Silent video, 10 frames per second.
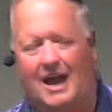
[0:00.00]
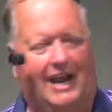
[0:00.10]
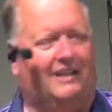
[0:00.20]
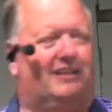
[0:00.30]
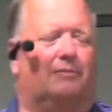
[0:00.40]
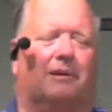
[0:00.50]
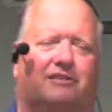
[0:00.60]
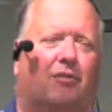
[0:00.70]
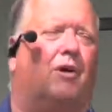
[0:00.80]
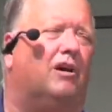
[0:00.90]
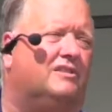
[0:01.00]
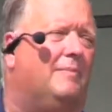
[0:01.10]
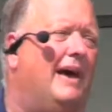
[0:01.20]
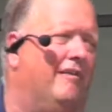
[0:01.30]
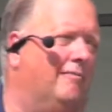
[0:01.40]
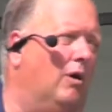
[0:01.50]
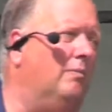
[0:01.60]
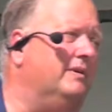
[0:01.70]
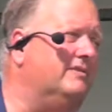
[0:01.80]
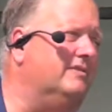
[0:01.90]
And I said to myself, well, it's a matter of
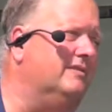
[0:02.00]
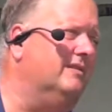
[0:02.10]
moments.